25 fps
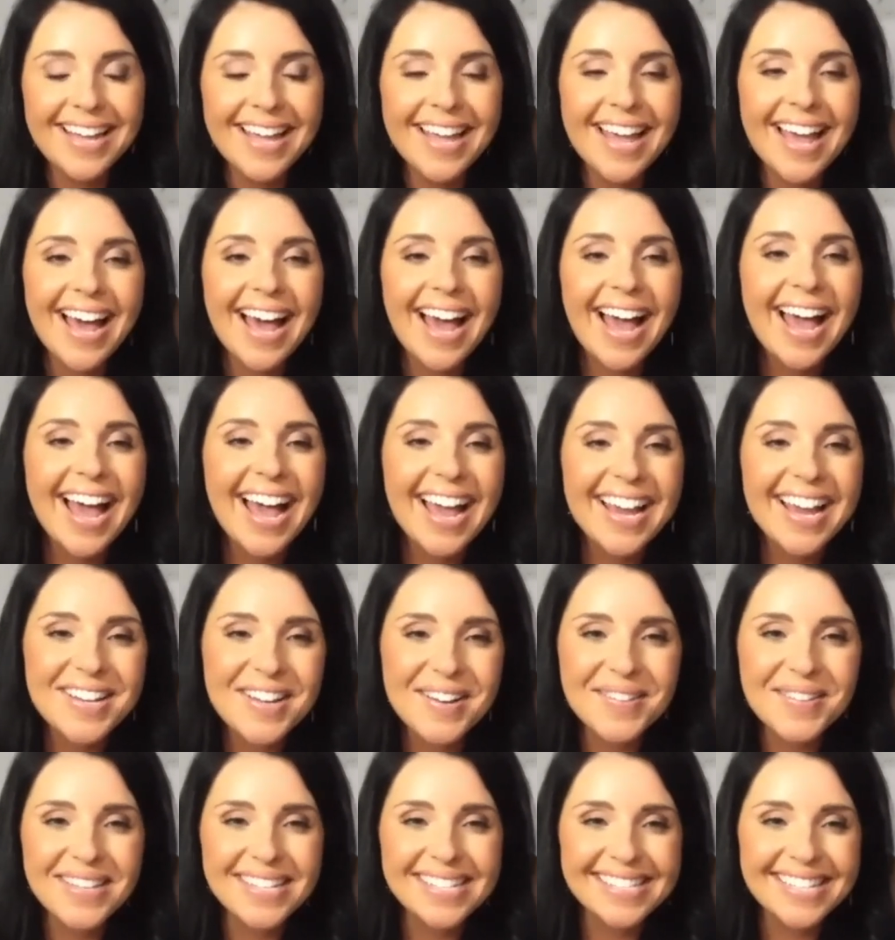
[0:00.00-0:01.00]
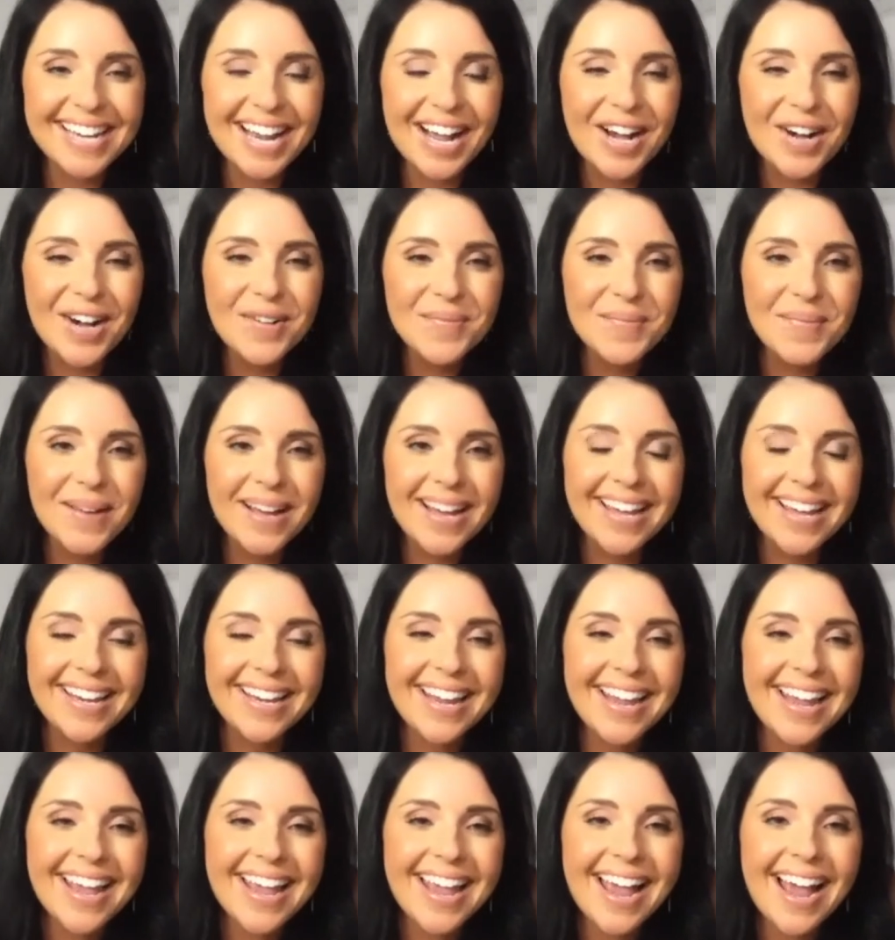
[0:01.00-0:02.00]
I know this now, but
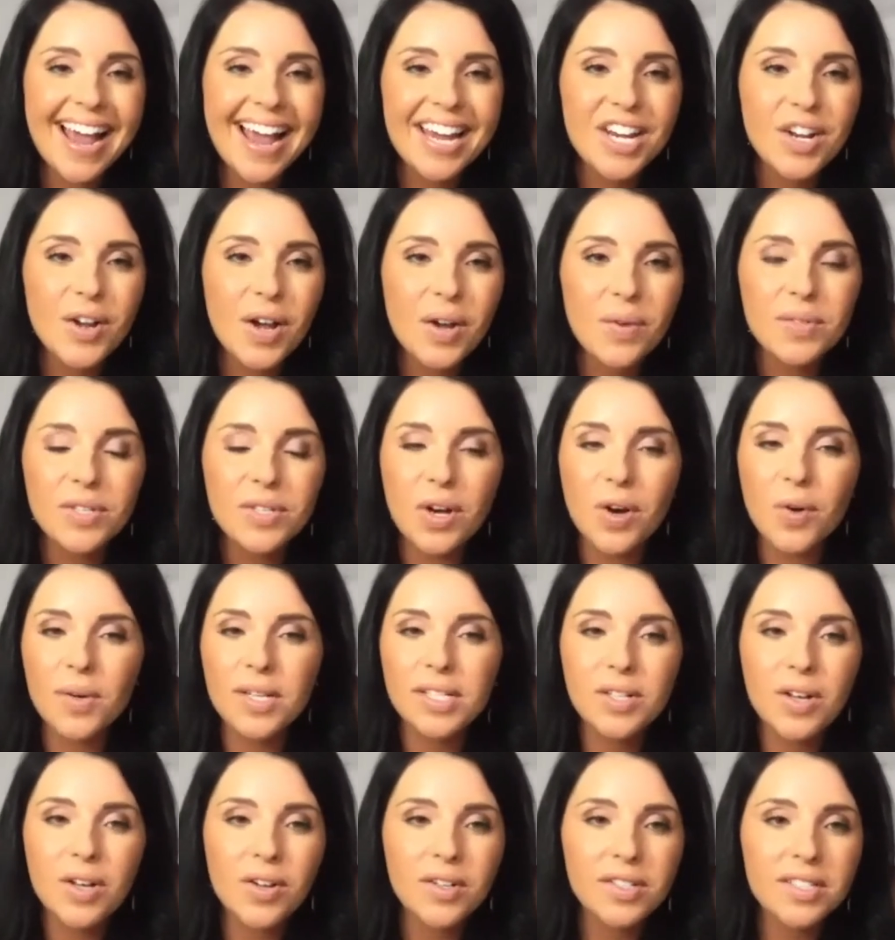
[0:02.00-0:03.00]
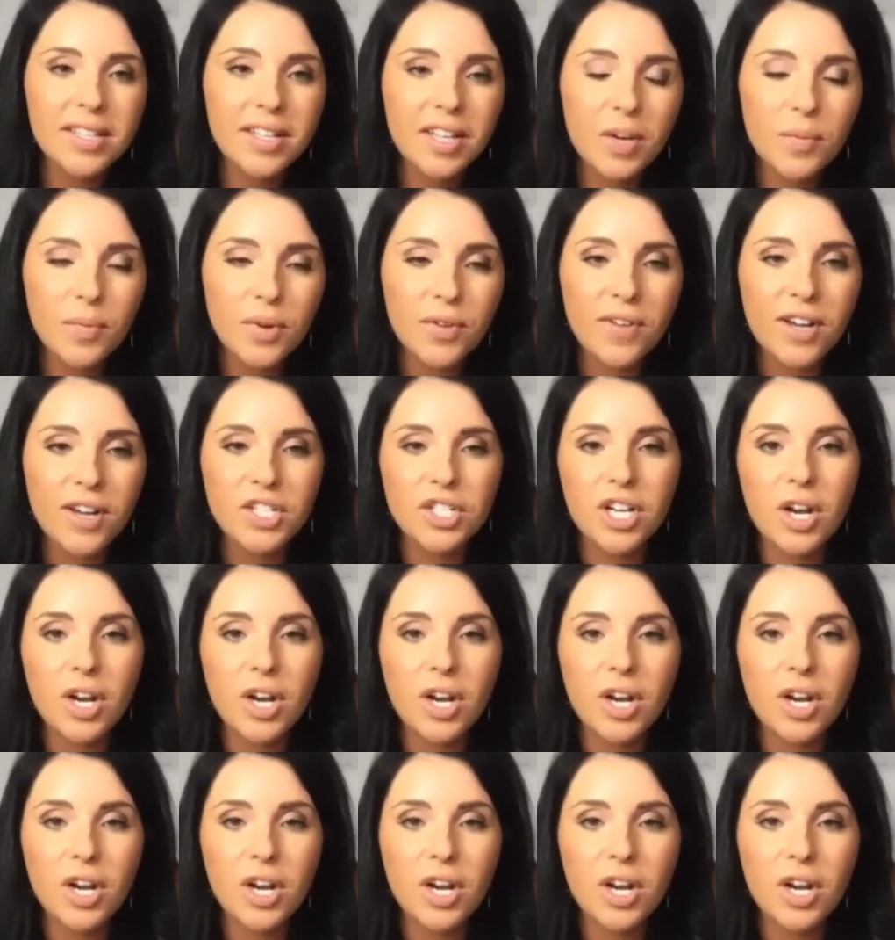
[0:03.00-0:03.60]
I was always called to the healing profession.